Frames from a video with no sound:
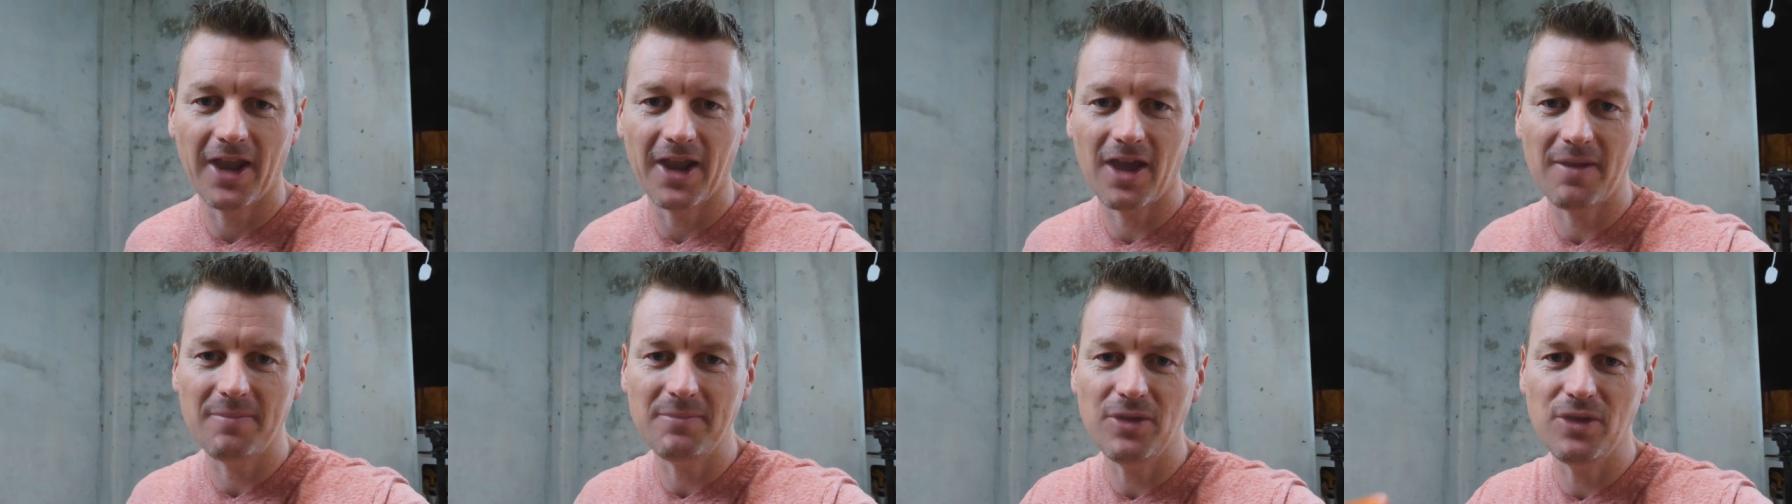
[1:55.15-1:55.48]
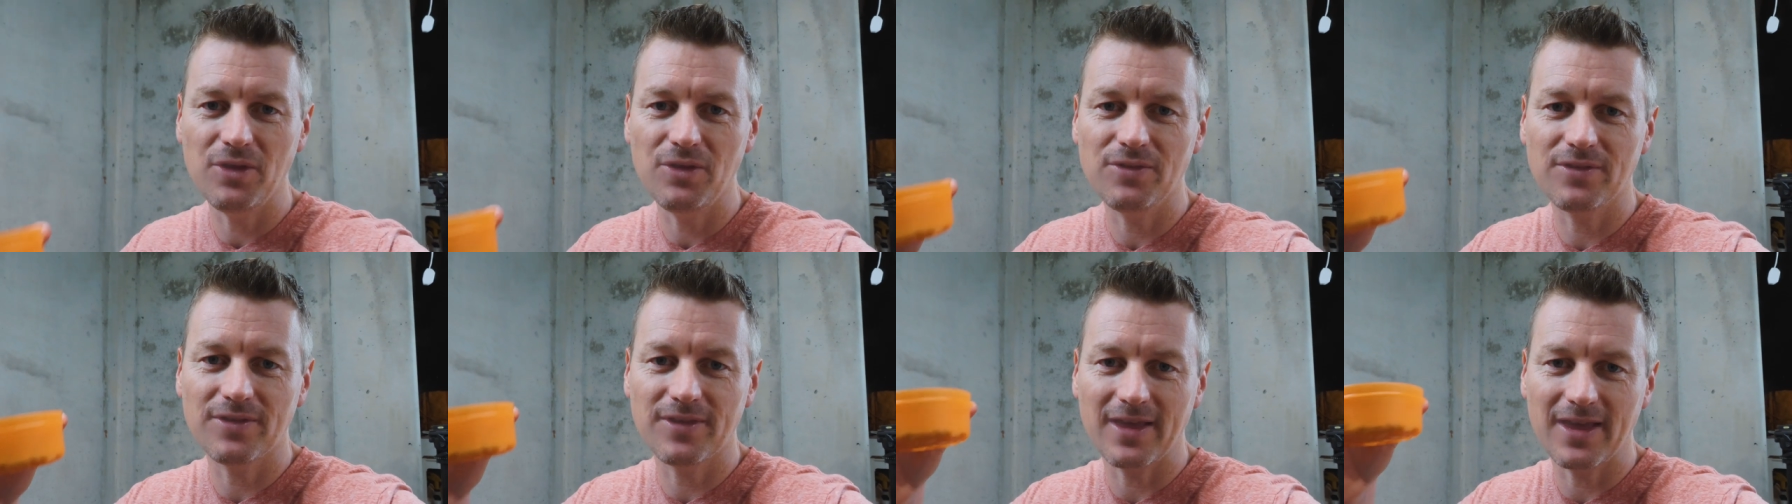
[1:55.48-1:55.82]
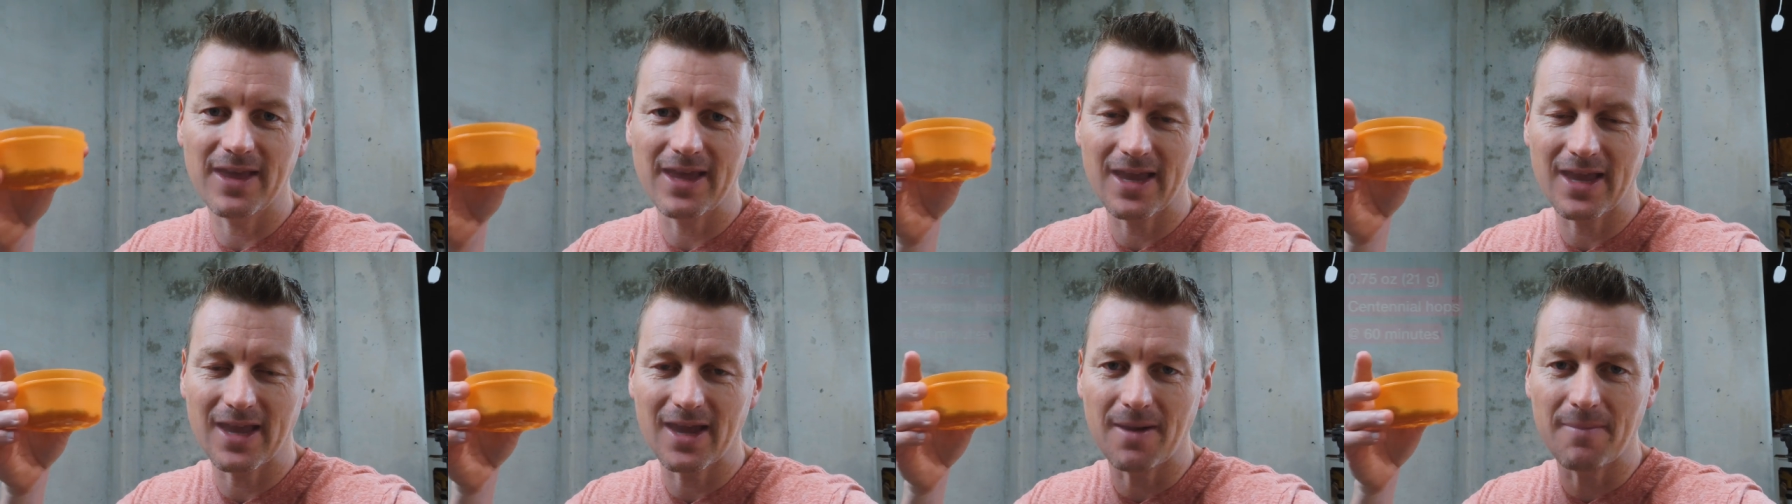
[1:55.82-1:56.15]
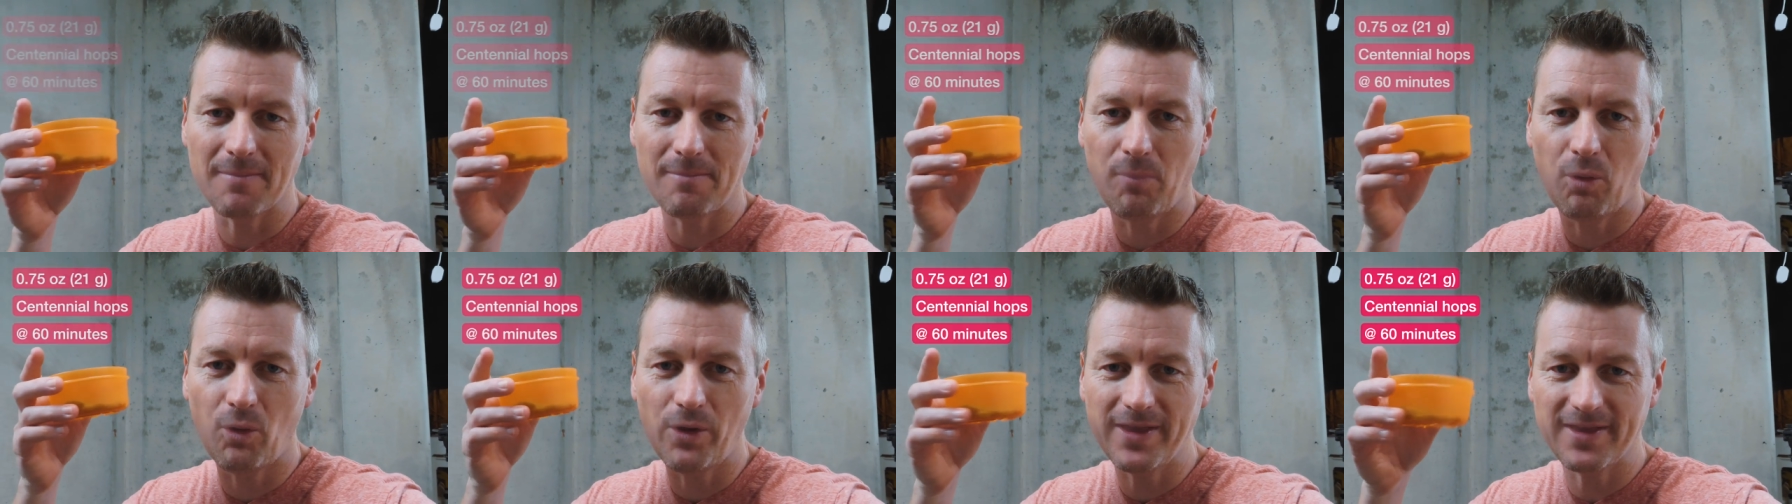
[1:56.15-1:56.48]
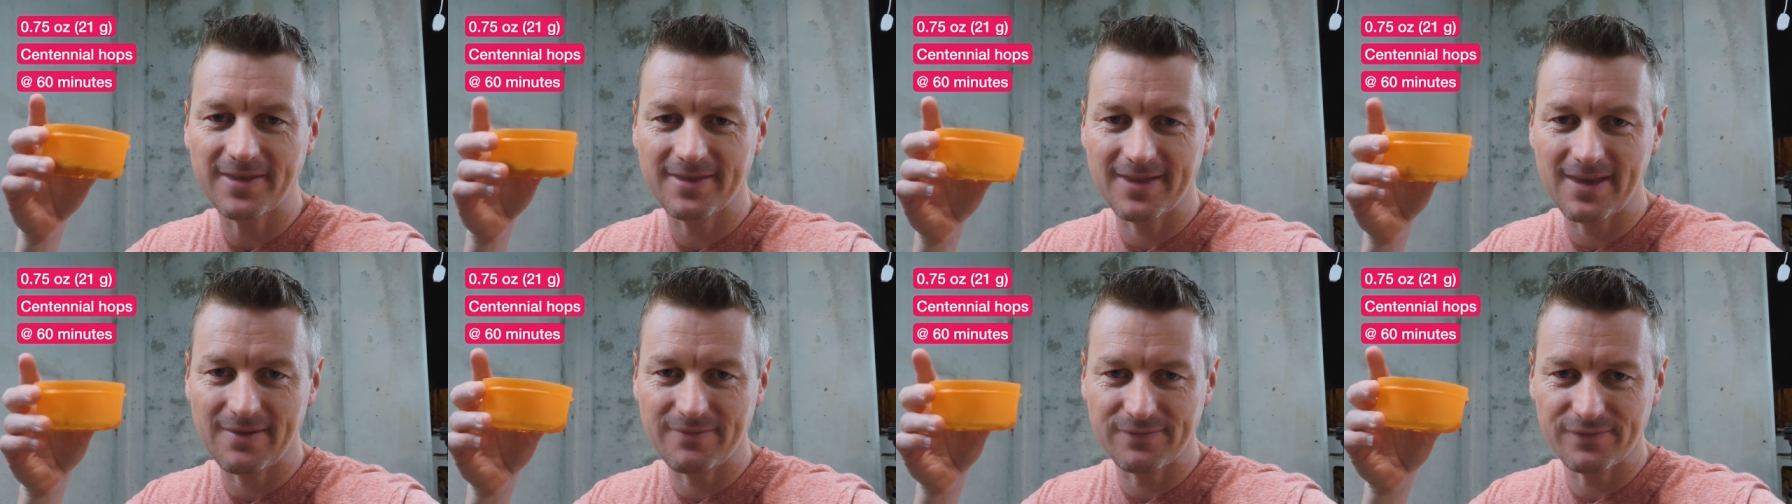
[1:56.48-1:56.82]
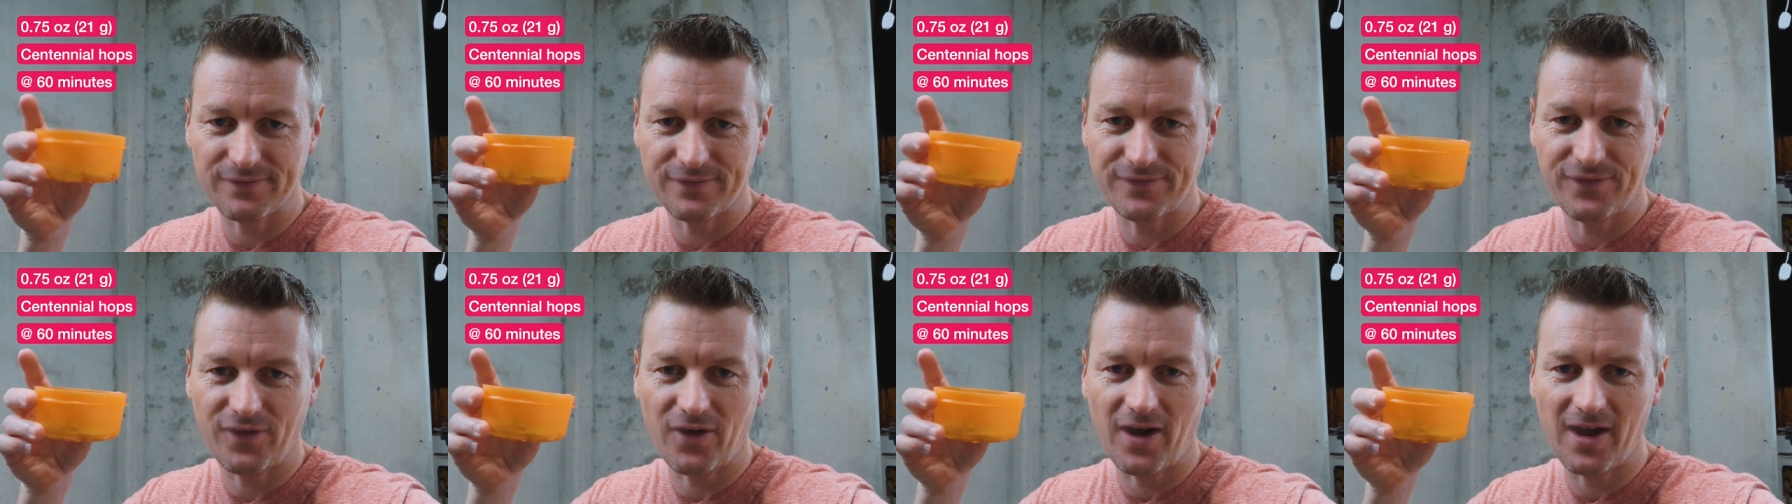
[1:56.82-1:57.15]
and I'm using
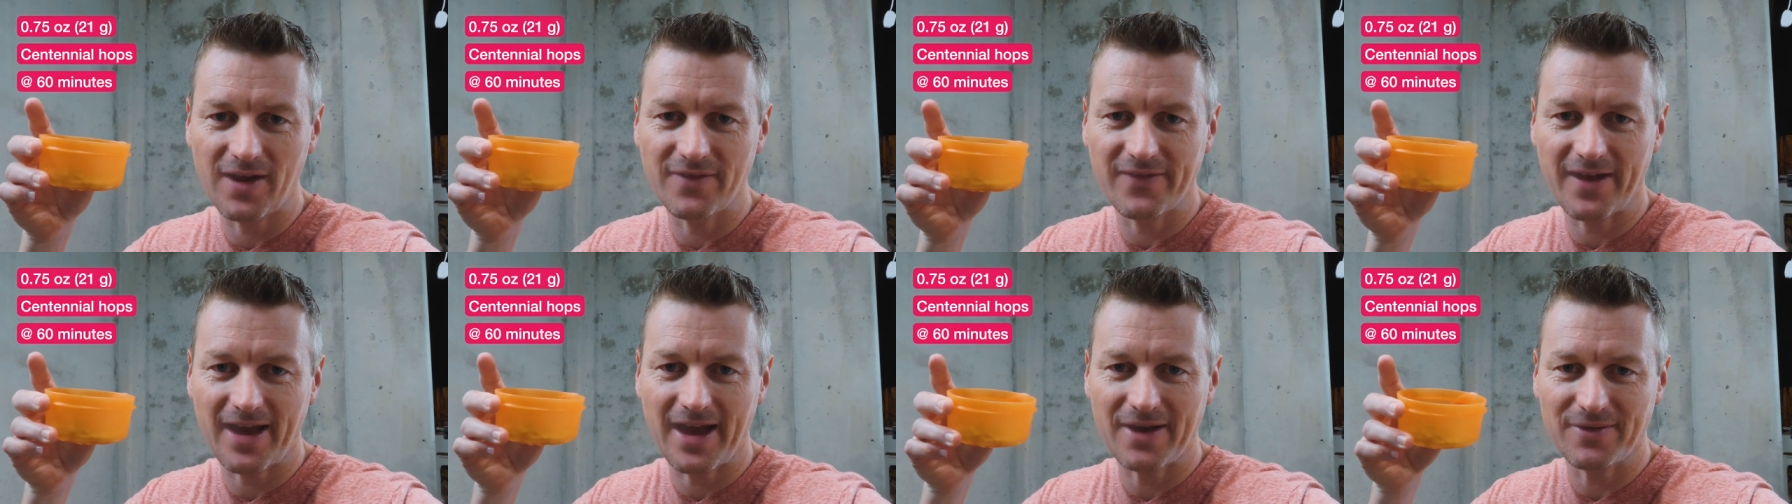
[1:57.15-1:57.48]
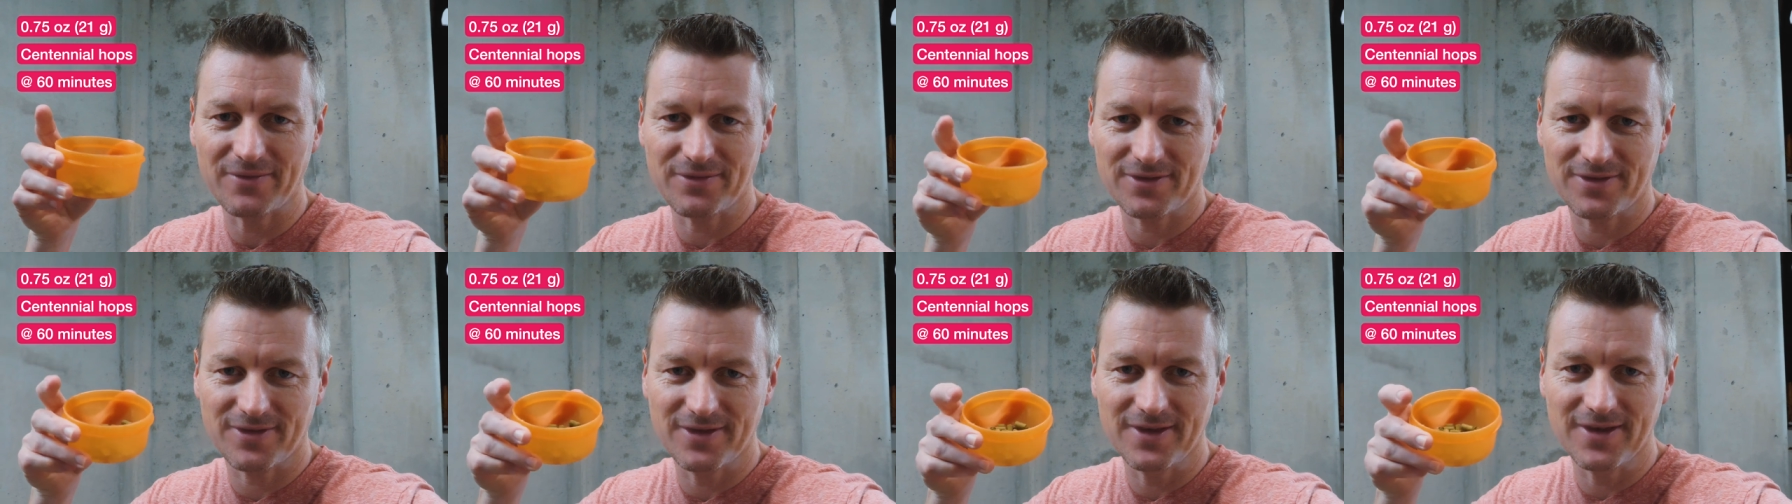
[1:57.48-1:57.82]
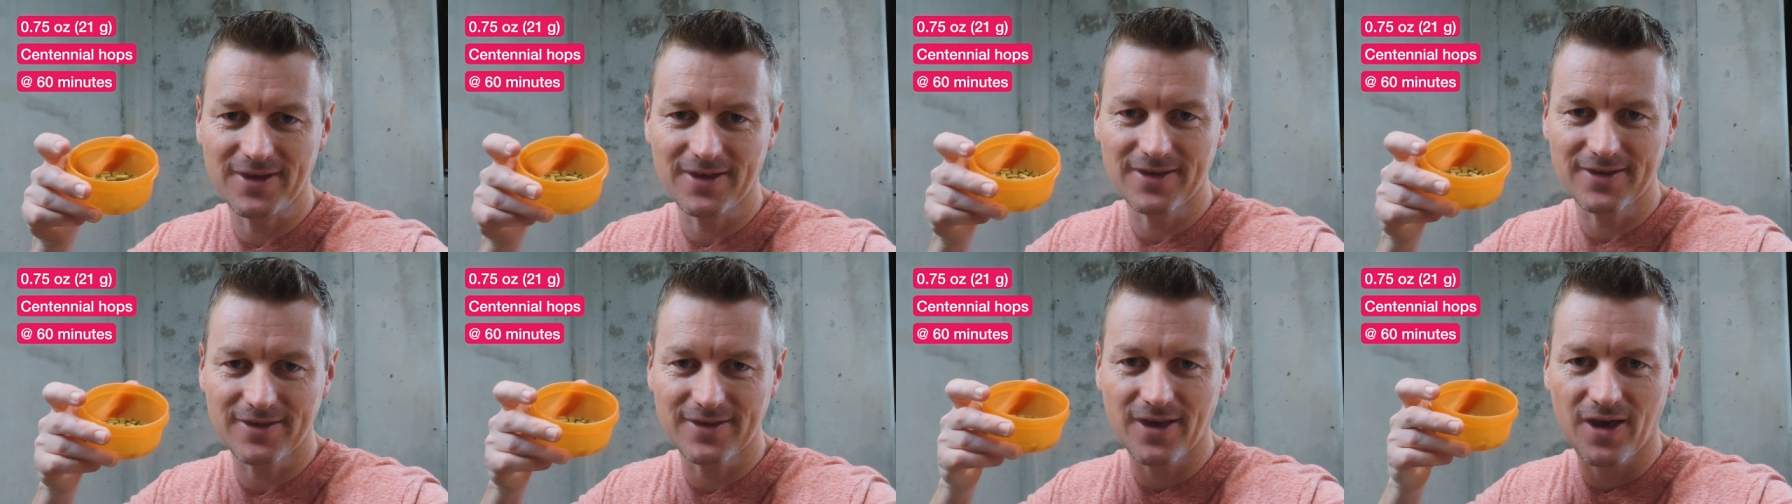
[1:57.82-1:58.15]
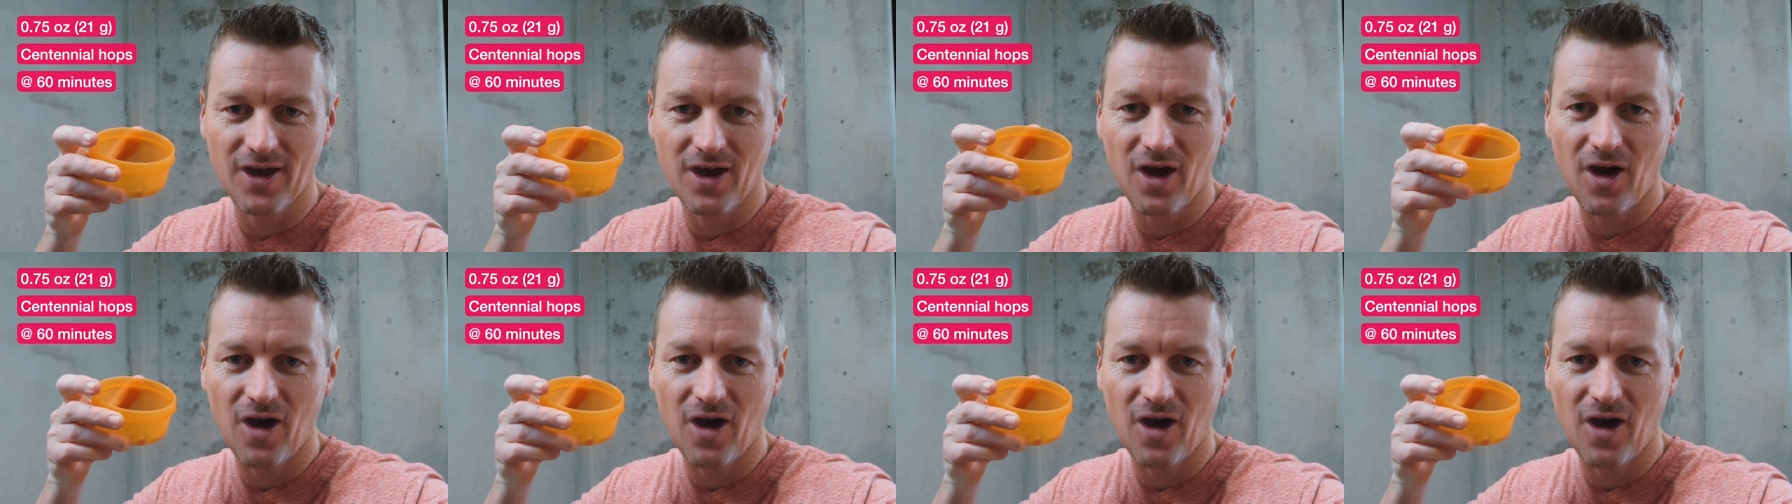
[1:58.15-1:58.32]
0.75 ounces